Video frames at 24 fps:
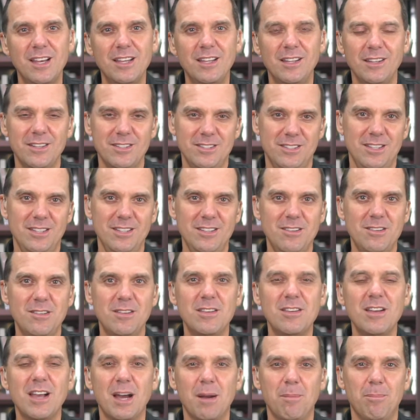listen, you,
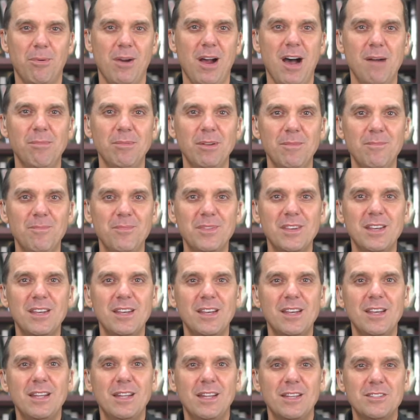you got a problem.
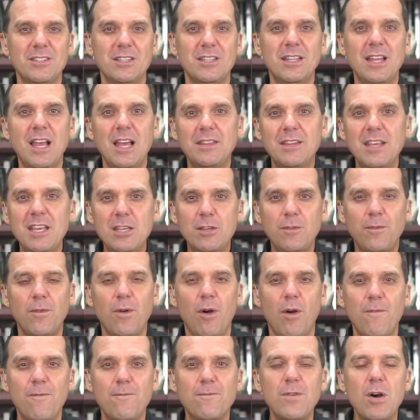Listen, these
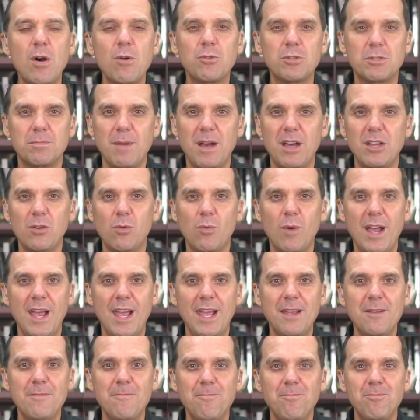are folks, by the
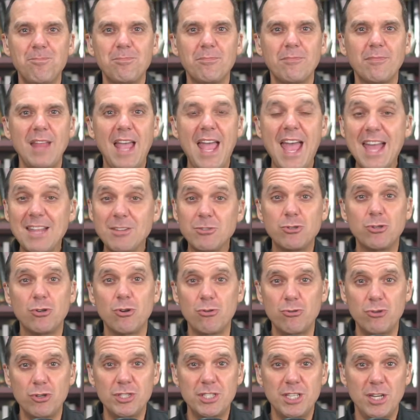way, and
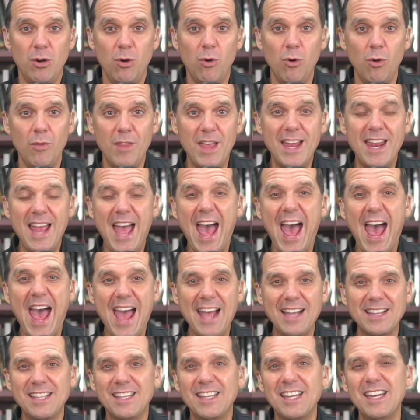churches at whole, they
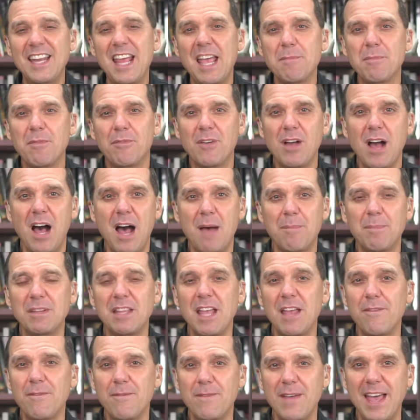act in the name of God, but
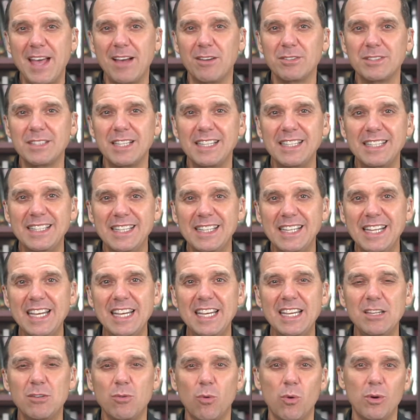they fail to
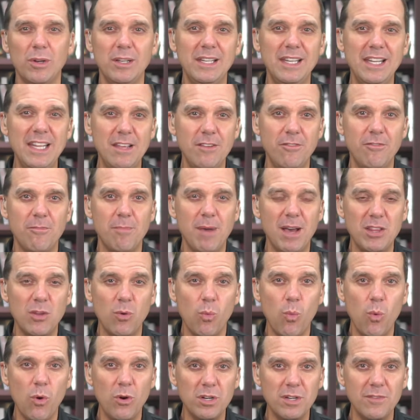lead or live by the
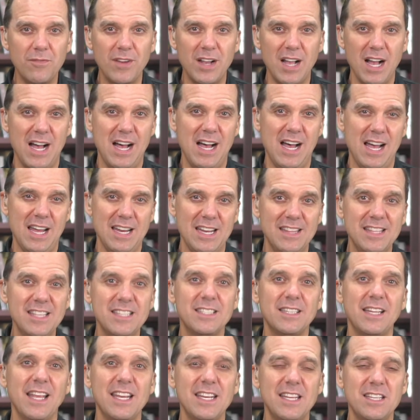Word of God. And
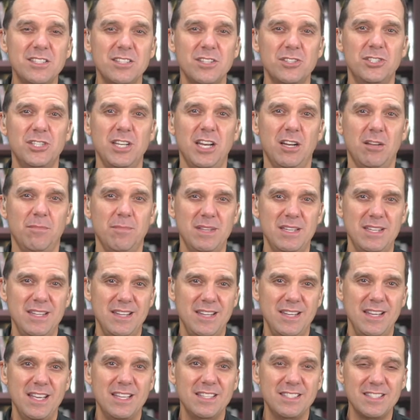this, ladies and gentlemen,
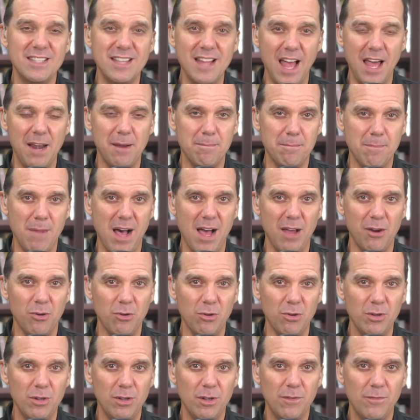is not a
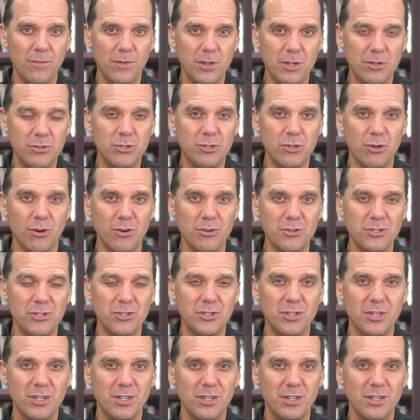model for the
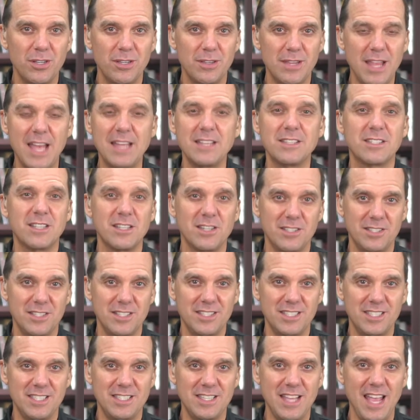church that is going to
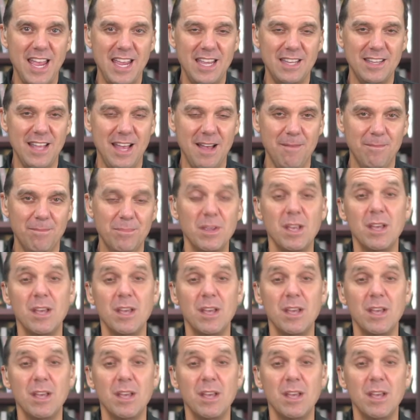sustain them.